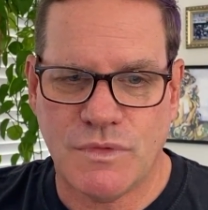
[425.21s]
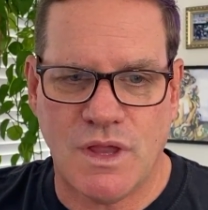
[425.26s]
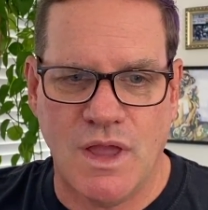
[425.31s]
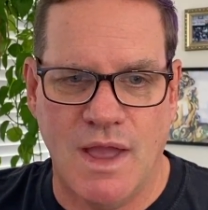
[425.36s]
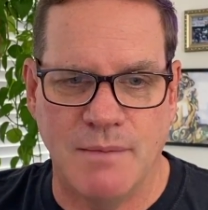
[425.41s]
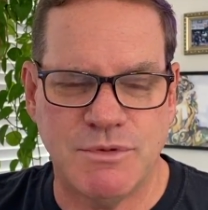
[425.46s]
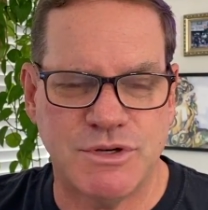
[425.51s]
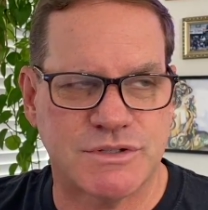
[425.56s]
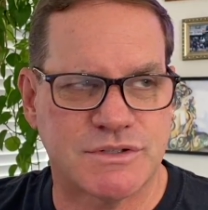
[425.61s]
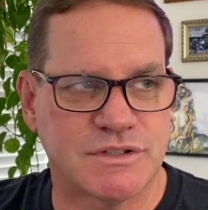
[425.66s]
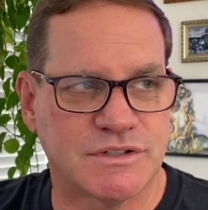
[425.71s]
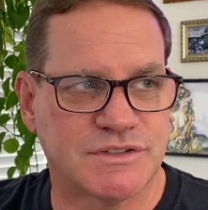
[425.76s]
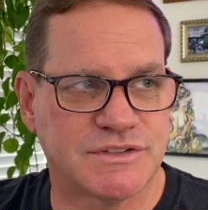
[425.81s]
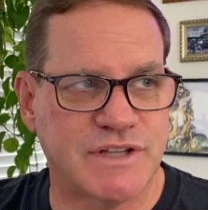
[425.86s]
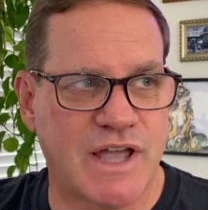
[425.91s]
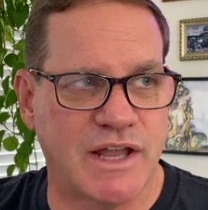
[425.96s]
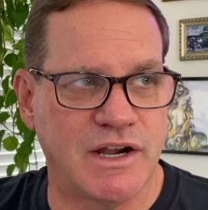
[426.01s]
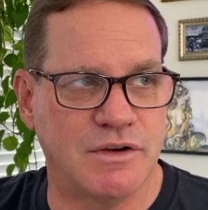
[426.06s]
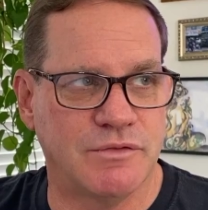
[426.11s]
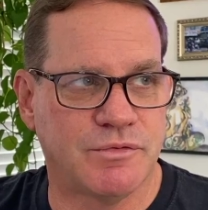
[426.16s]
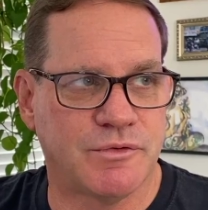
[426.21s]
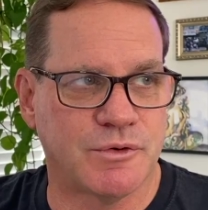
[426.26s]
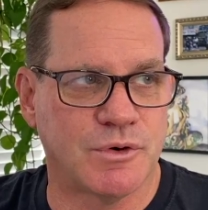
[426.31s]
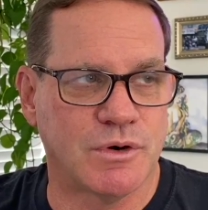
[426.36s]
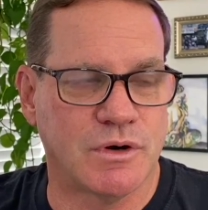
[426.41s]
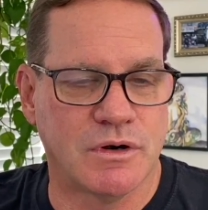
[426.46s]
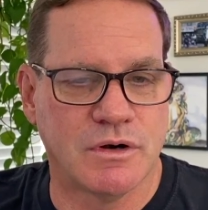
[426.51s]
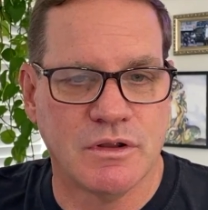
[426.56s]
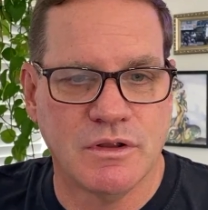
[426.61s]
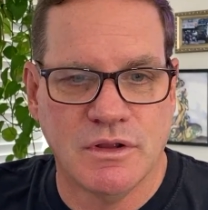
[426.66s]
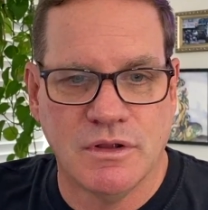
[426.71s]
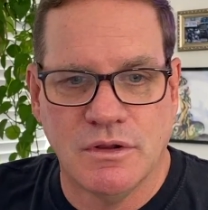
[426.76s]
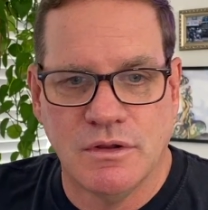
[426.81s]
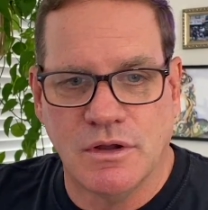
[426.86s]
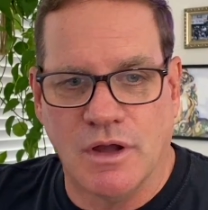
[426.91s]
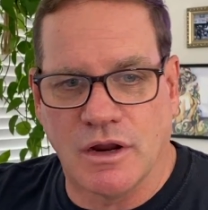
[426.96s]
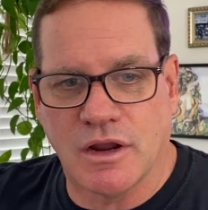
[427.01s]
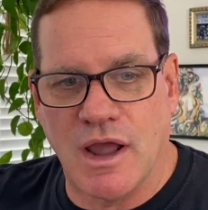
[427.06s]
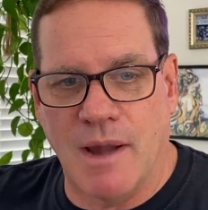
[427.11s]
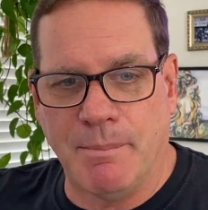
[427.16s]
I'm just excited for
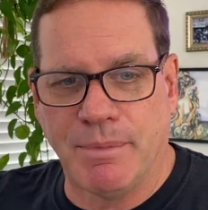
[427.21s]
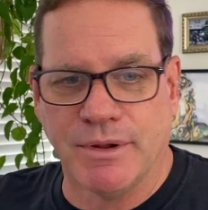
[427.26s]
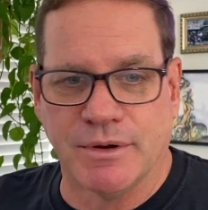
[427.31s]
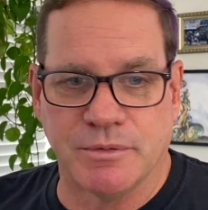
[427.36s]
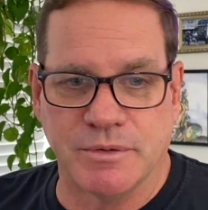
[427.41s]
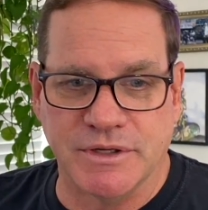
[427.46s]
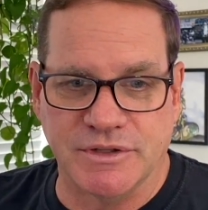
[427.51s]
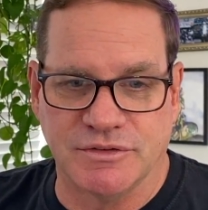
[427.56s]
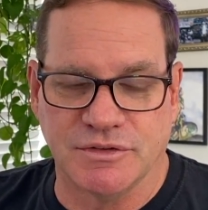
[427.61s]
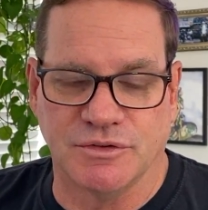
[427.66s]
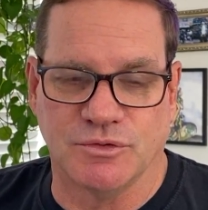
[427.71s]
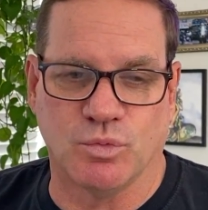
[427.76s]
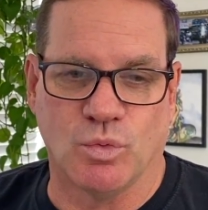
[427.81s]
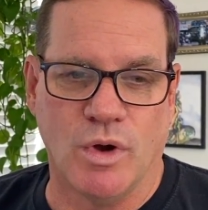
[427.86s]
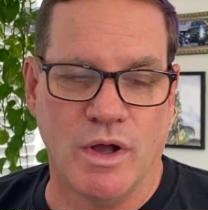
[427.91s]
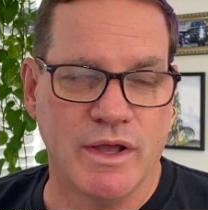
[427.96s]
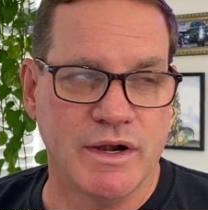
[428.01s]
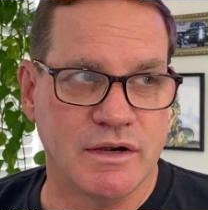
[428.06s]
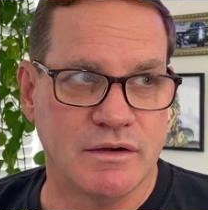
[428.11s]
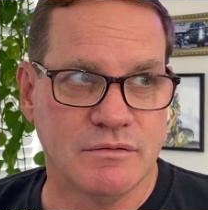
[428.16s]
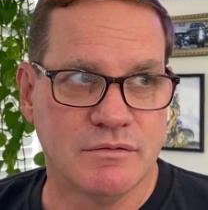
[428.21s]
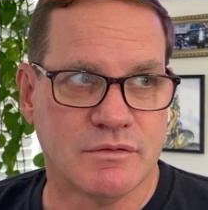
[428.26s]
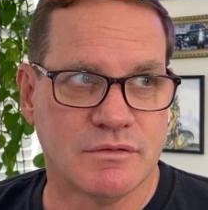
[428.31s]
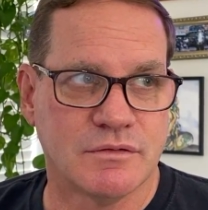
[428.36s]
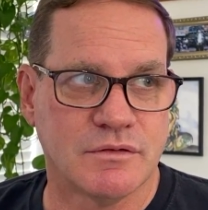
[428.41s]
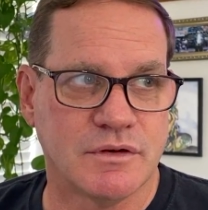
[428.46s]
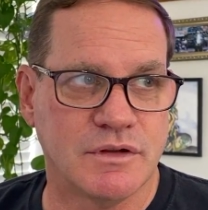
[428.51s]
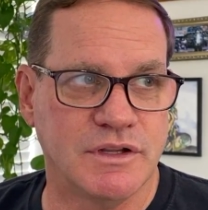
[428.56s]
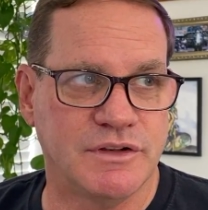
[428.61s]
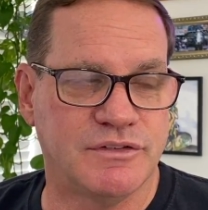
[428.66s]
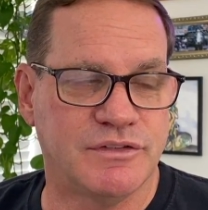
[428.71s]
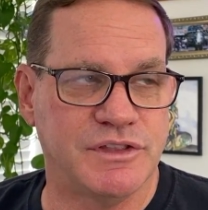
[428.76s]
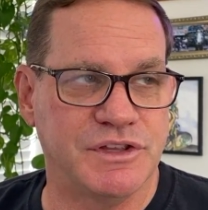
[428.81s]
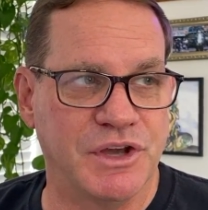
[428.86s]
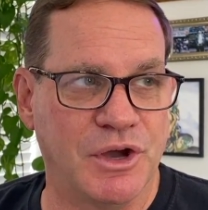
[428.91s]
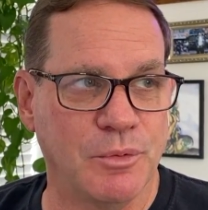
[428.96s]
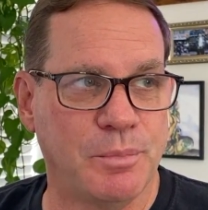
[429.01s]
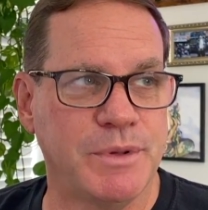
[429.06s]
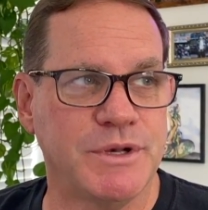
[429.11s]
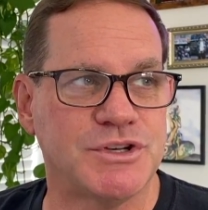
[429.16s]
a couple of reasons. One, it's the
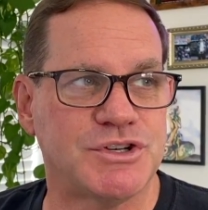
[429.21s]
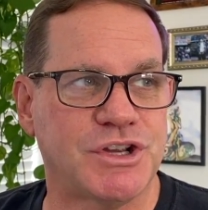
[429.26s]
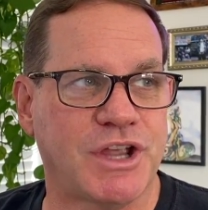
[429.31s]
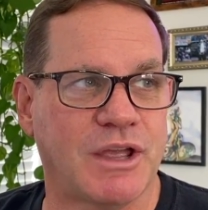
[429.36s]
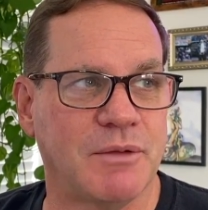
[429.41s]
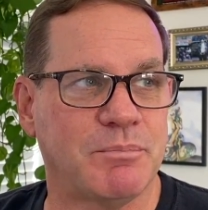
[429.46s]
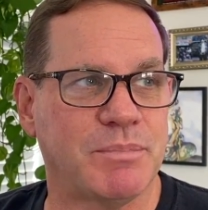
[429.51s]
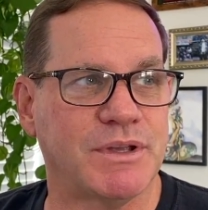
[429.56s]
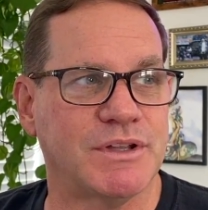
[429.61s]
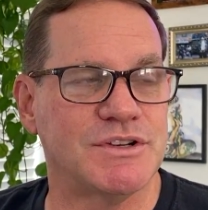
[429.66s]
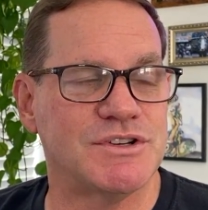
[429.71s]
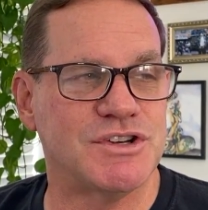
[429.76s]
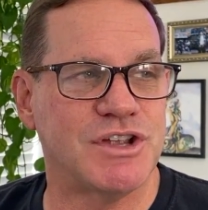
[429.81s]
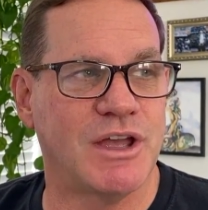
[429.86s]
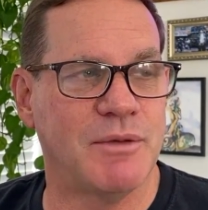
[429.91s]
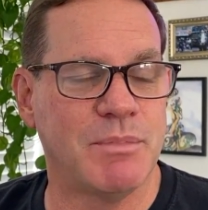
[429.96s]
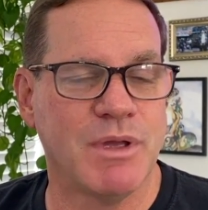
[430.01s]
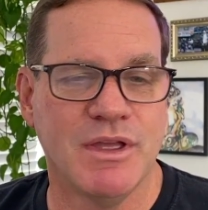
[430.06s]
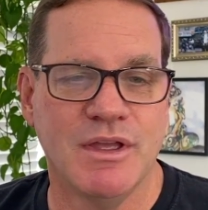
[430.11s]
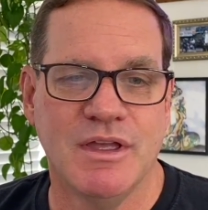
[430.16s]
Open Championship.